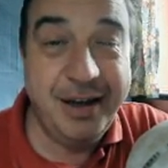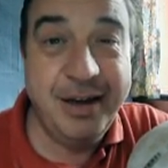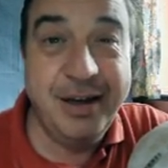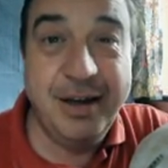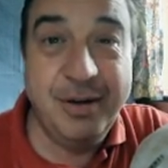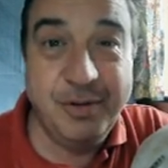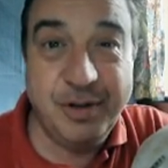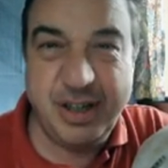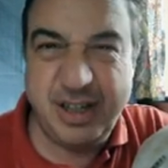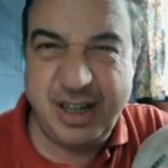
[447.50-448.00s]

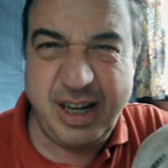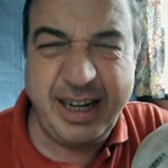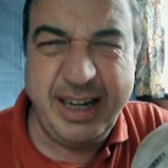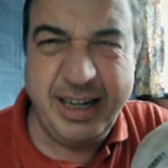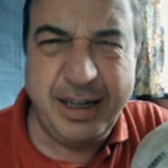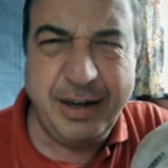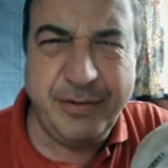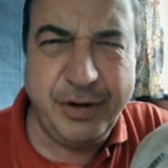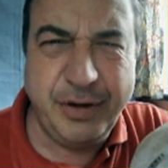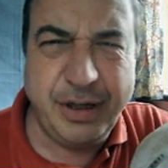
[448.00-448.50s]
Slightly
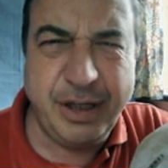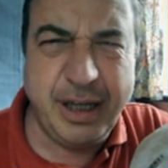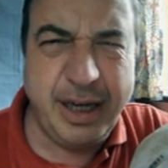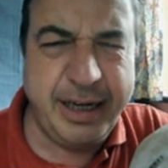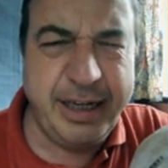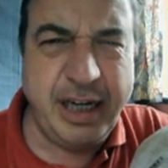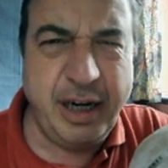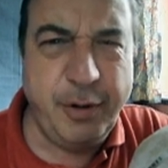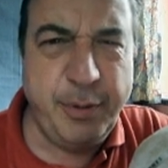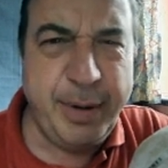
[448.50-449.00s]
different to the
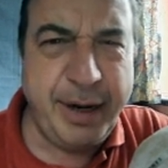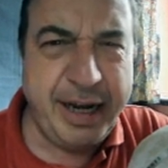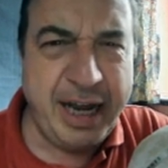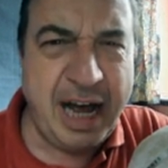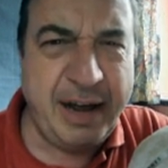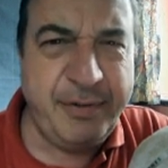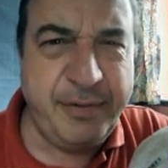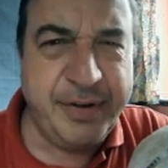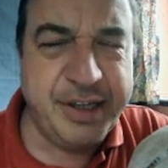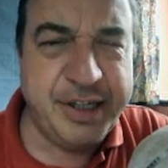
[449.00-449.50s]
idea we might
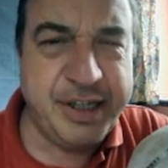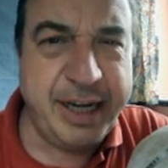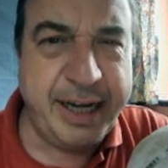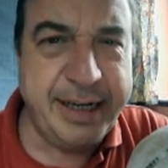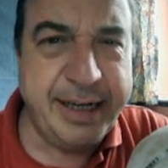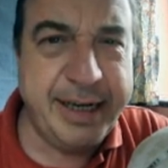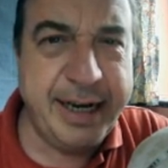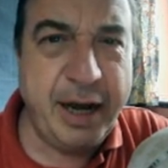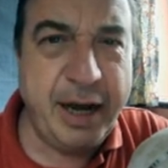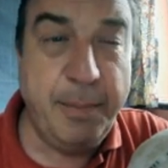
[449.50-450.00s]
have of a saint
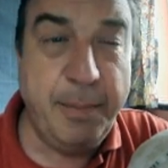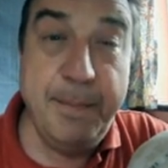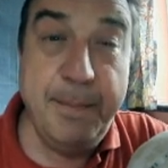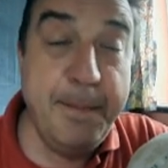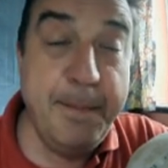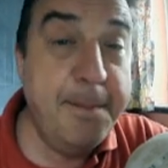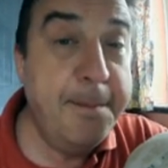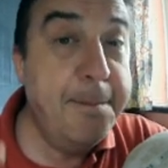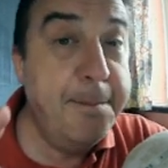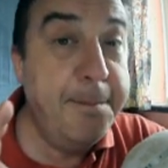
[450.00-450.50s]
now.
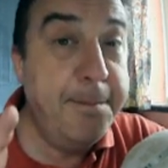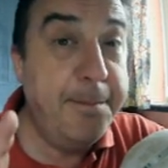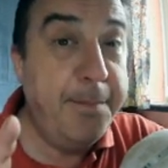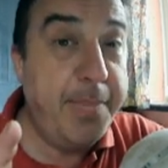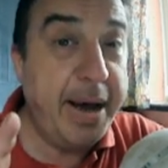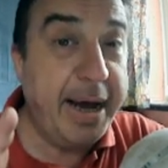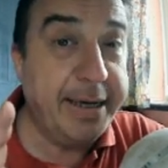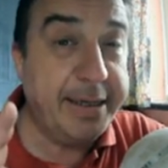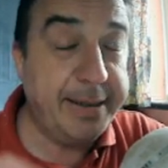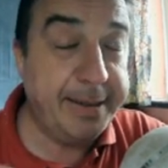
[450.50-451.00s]

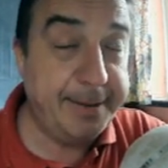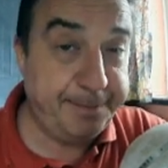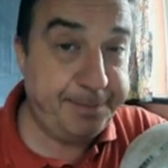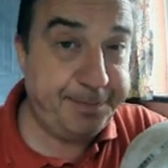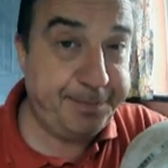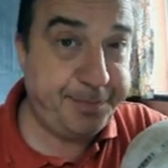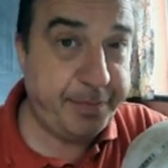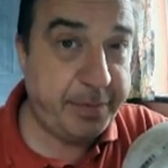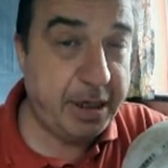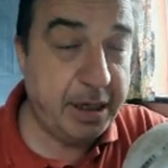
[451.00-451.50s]
But
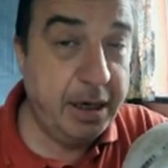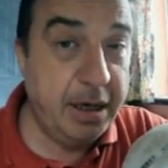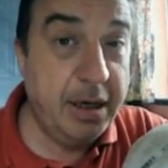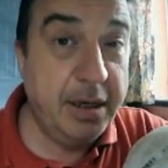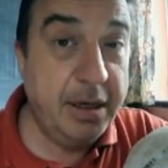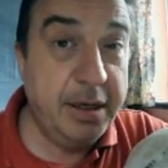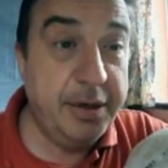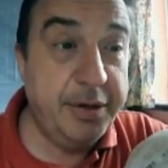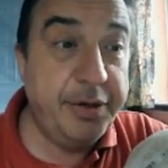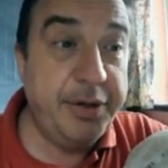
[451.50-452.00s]

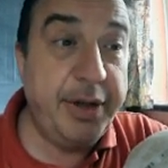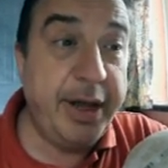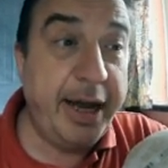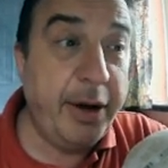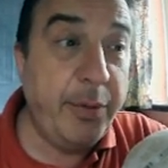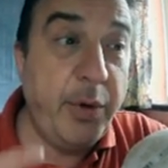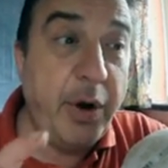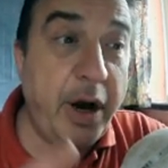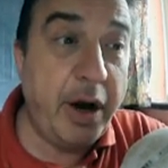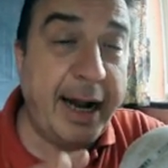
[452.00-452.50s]
they
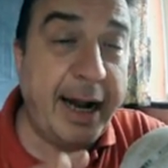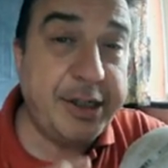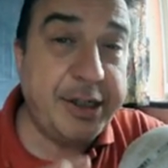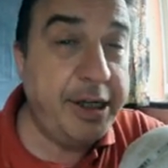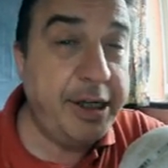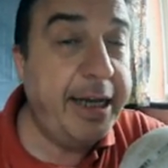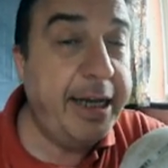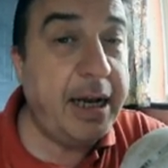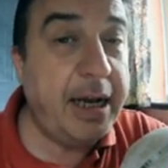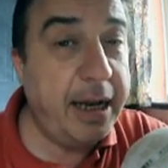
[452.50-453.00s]
were
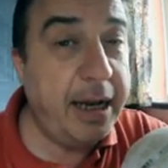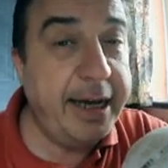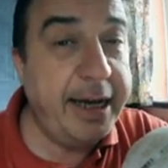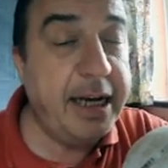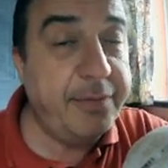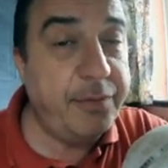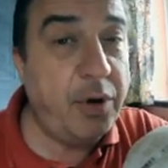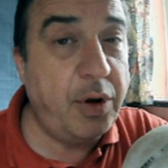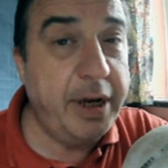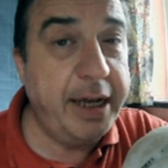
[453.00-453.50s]
actually cleared
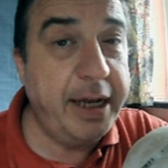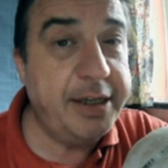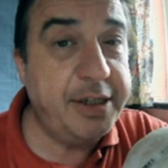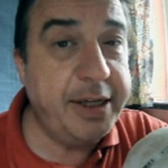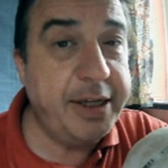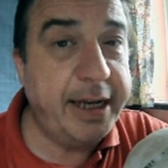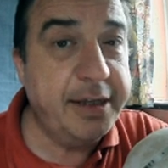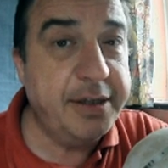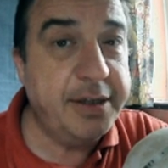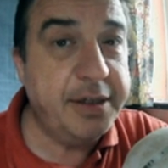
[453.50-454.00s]
of all their
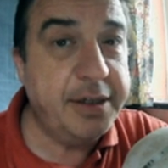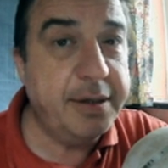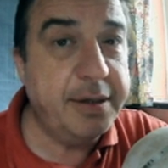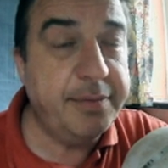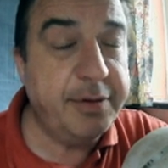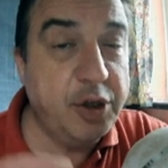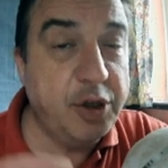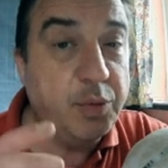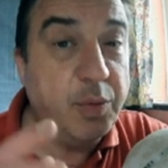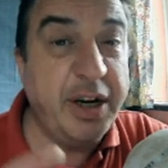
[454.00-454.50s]
sins,
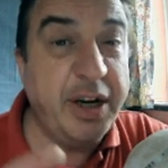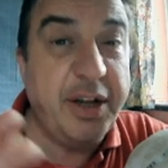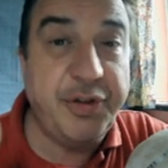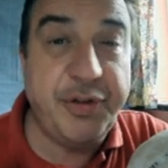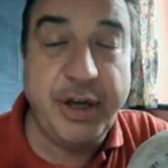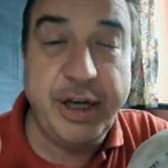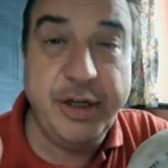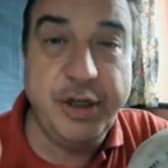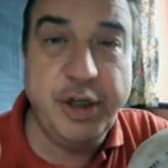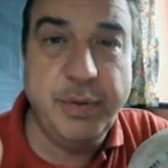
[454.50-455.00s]
because one of the
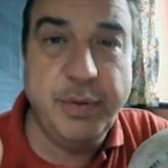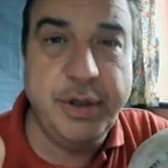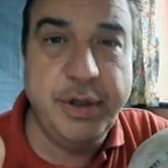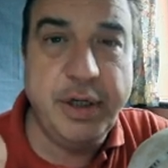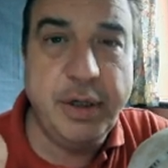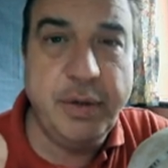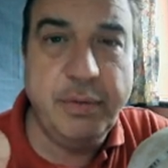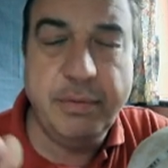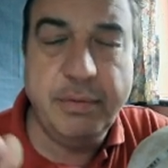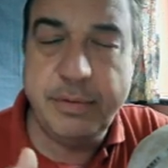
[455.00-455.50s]
things you would
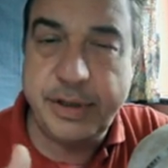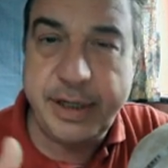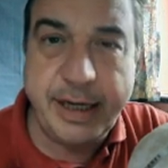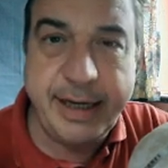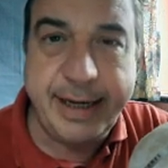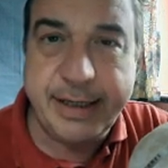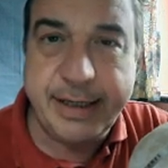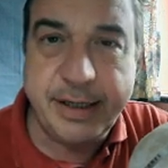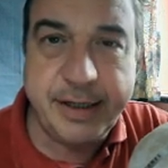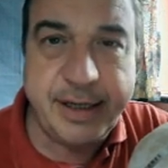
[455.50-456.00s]
do, say you
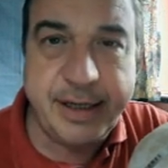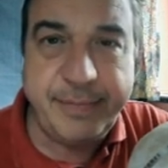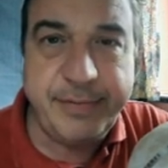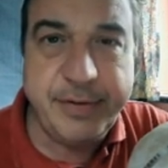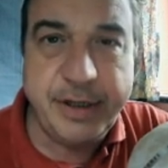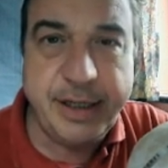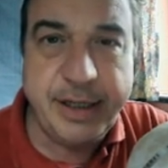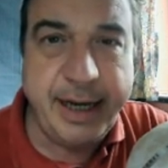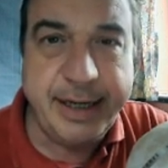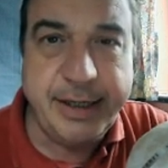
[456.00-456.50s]
get to
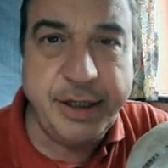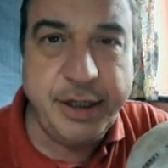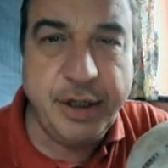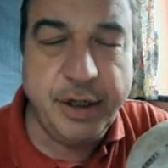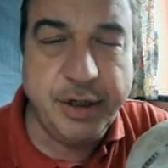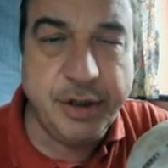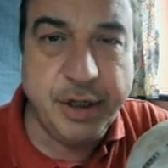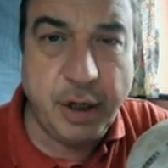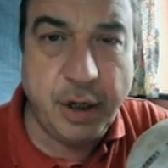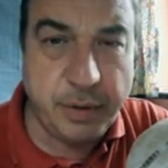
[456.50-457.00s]
70, 80
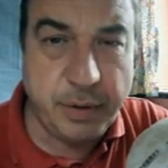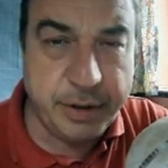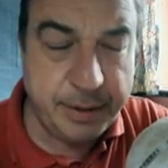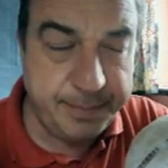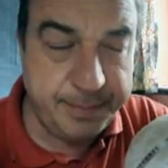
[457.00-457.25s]
years old,